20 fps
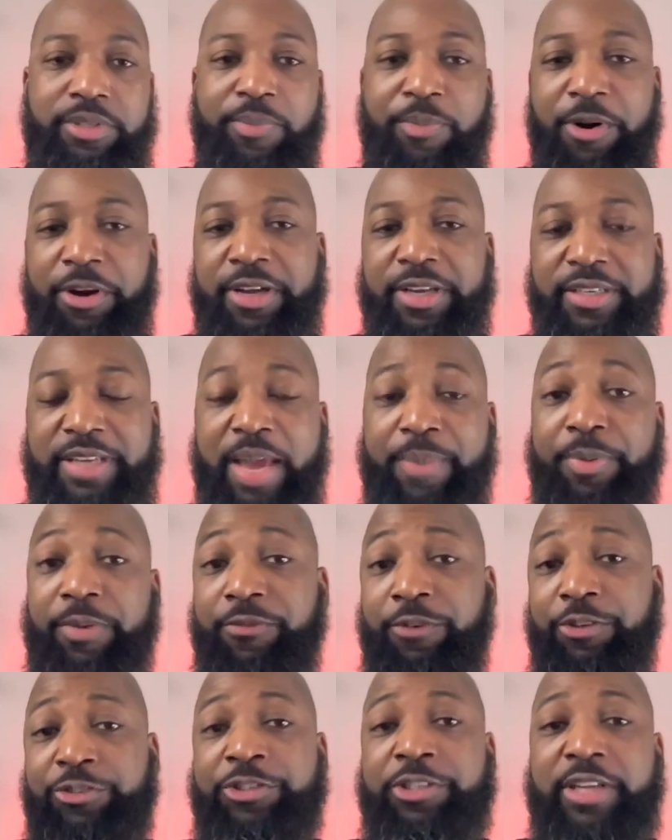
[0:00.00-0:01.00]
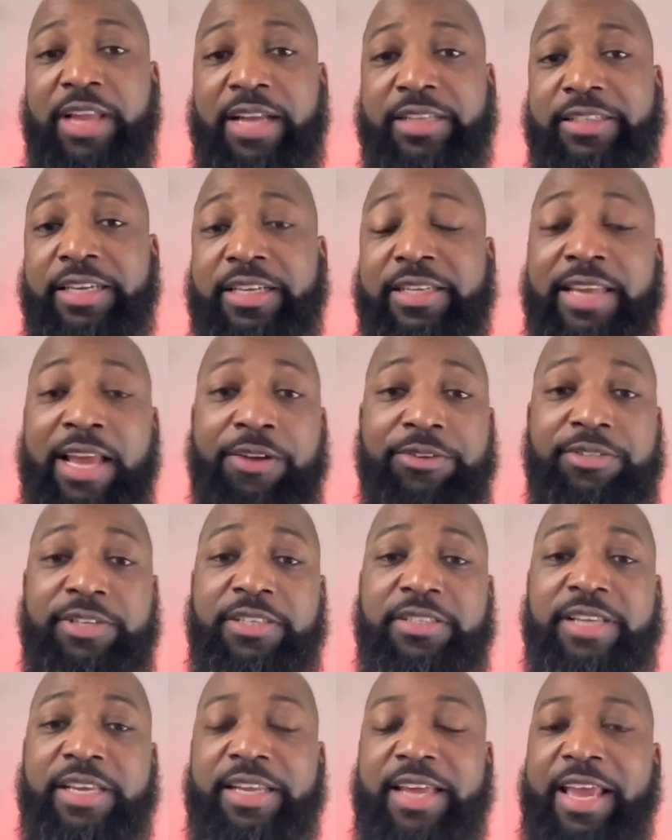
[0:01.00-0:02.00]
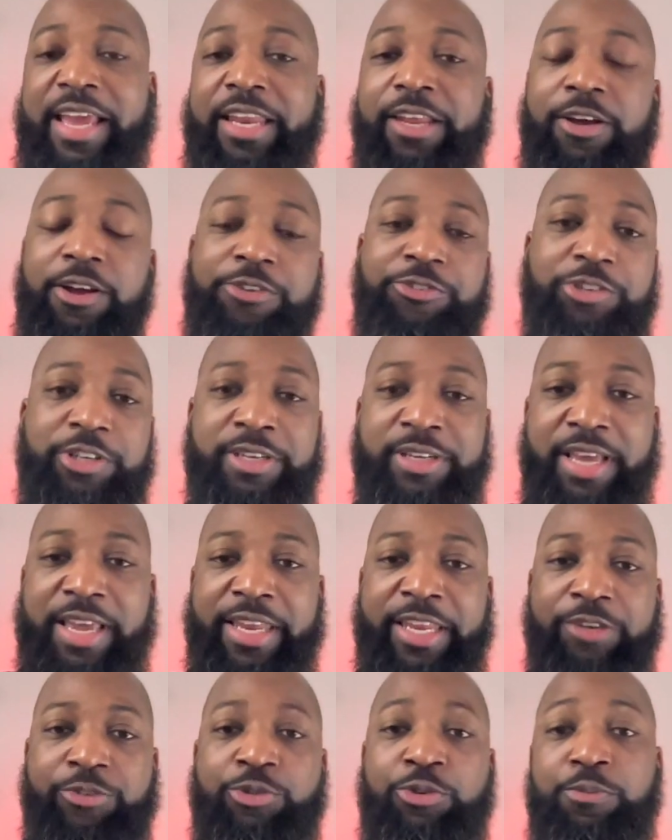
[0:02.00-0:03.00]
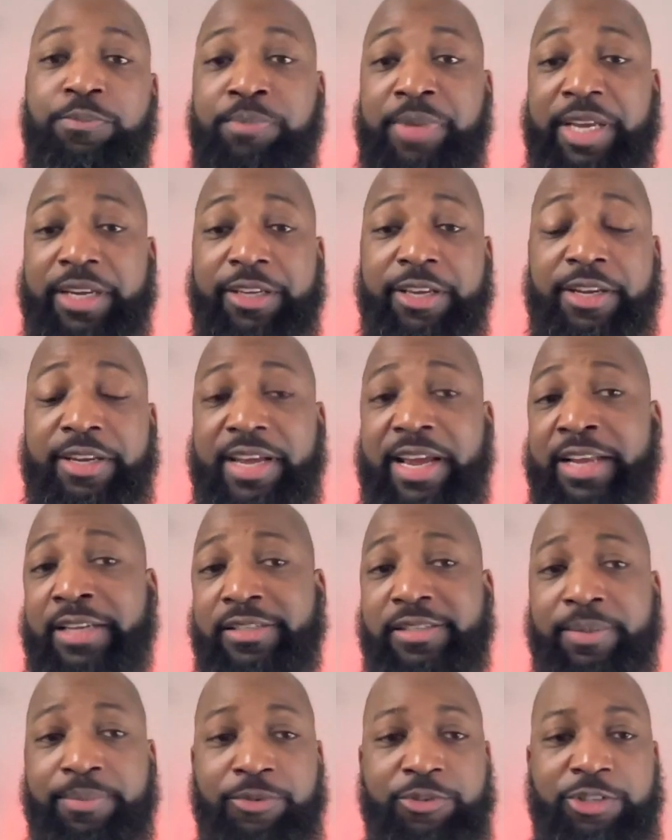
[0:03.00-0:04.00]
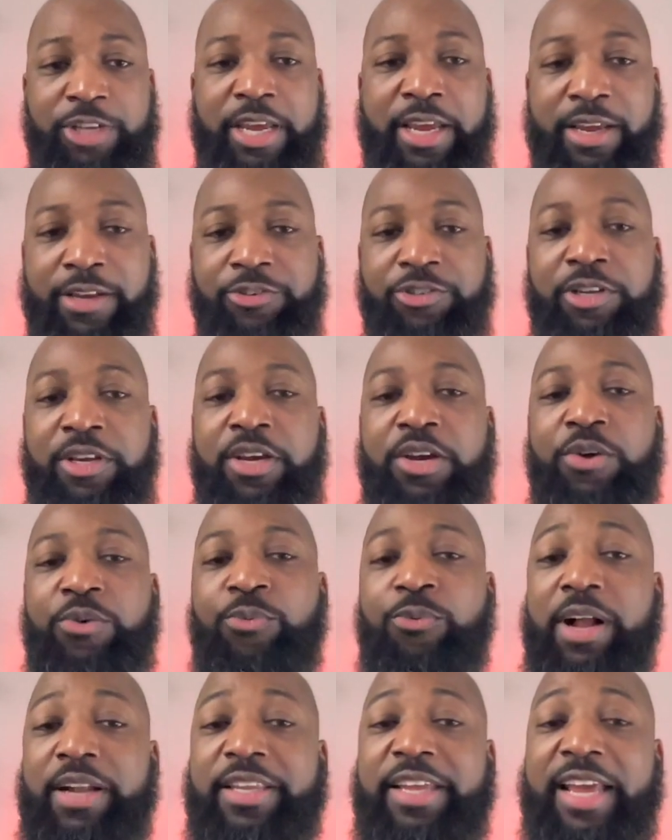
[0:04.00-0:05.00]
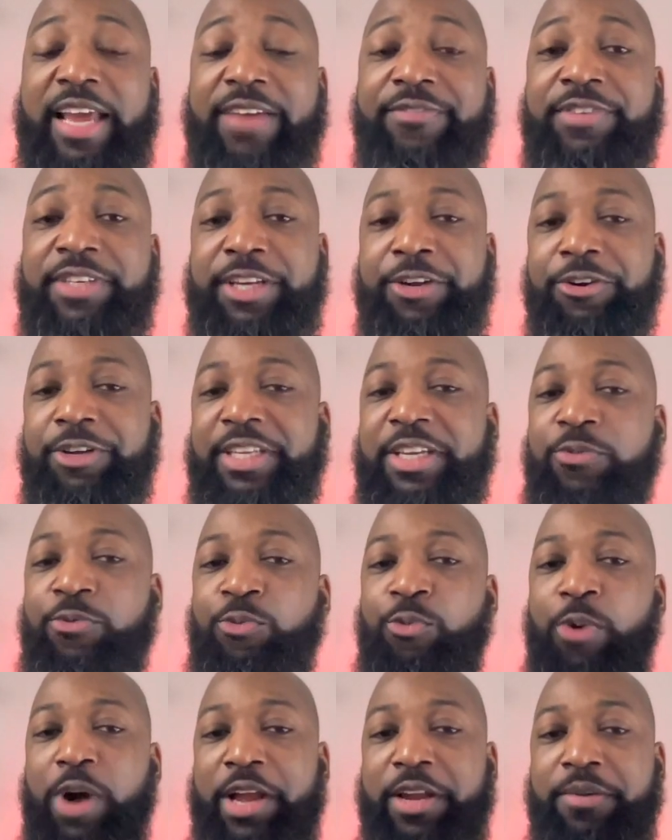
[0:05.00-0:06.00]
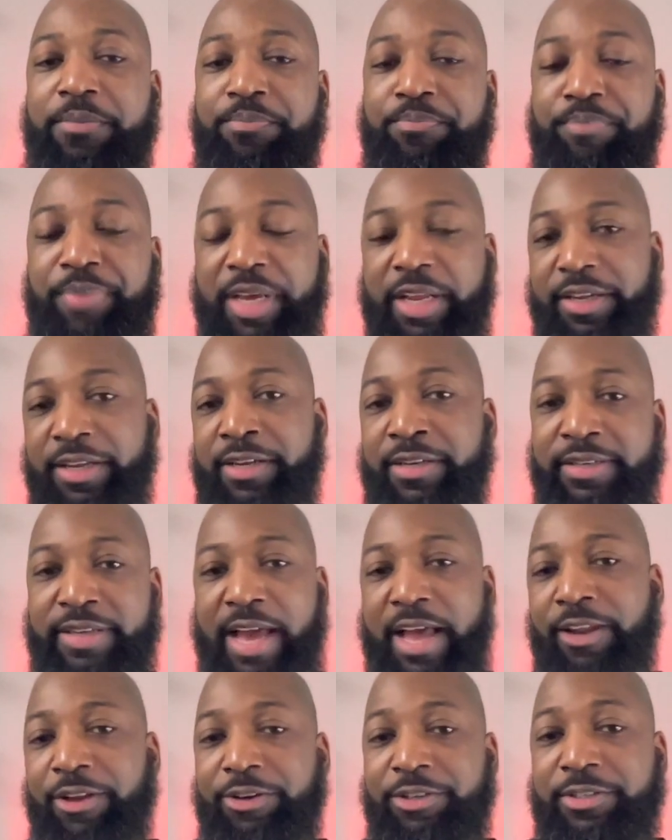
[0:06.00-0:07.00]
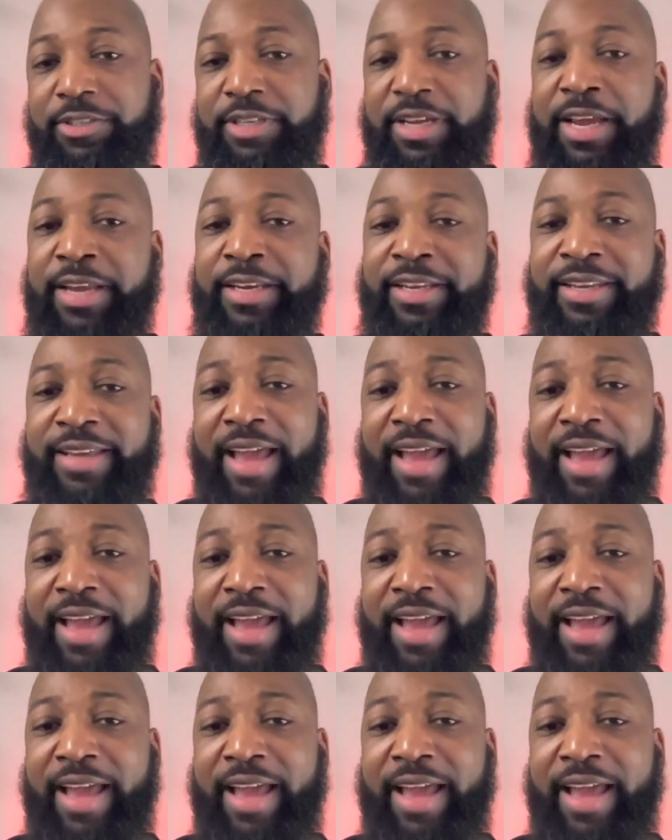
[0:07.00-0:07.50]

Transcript: The market cap of Virgin Galactic now sits at $882 million and some change, while they have nearly $1 billion in